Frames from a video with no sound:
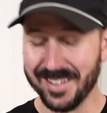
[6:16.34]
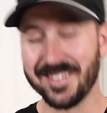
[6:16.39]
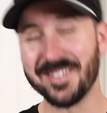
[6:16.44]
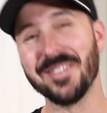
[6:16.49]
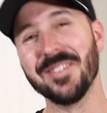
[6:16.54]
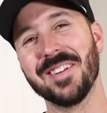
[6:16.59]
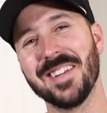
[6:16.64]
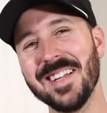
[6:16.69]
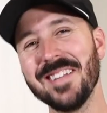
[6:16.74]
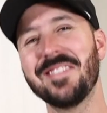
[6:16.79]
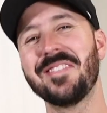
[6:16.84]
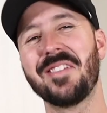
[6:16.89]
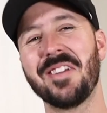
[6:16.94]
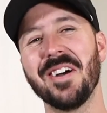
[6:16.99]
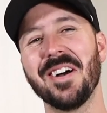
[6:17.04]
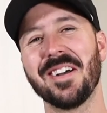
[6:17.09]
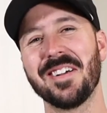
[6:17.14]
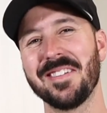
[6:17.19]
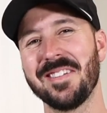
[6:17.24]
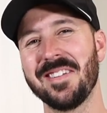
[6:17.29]
So this
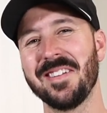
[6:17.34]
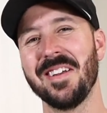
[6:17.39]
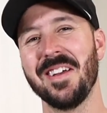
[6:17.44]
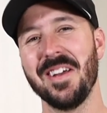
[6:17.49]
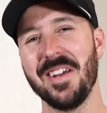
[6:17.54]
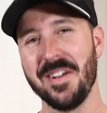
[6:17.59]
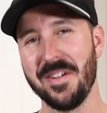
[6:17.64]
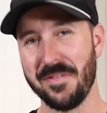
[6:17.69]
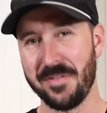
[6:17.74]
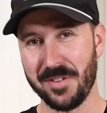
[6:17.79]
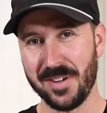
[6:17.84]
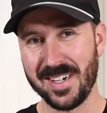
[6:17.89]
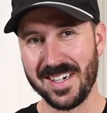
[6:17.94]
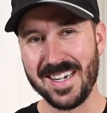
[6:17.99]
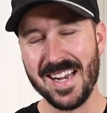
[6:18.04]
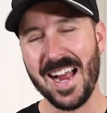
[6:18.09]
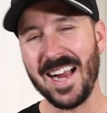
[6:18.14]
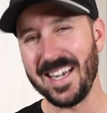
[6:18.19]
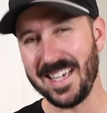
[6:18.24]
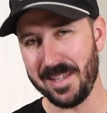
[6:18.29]
cooks for
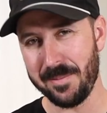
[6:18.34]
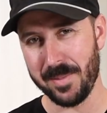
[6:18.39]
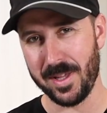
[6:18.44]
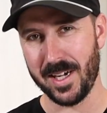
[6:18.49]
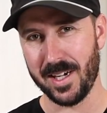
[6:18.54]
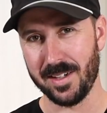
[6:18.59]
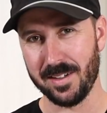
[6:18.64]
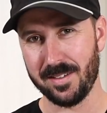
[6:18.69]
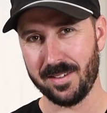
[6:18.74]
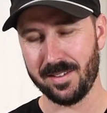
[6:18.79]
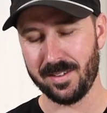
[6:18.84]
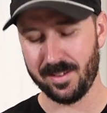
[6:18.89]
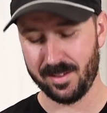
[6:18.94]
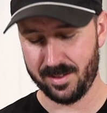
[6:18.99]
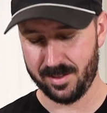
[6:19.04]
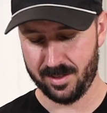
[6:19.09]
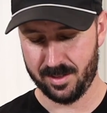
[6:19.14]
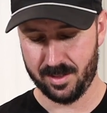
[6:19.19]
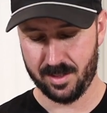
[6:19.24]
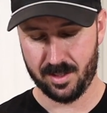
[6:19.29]
90 minutes
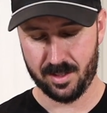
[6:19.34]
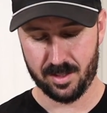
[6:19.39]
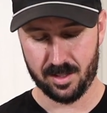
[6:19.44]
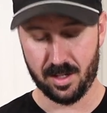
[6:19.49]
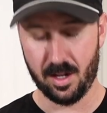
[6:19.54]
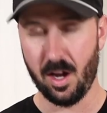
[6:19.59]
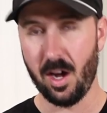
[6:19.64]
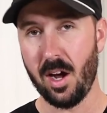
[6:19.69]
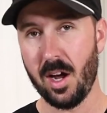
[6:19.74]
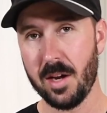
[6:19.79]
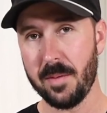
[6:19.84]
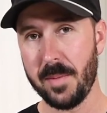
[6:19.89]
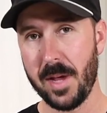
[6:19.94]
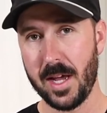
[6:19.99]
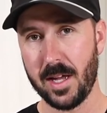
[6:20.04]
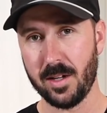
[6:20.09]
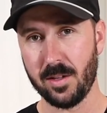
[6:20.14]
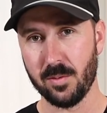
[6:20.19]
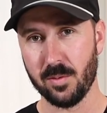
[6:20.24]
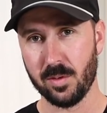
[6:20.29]
on
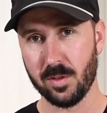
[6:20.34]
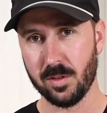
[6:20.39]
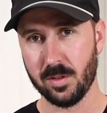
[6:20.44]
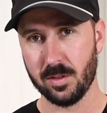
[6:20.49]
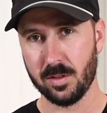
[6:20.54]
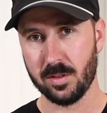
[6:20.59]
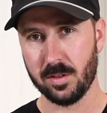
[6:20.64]
manual,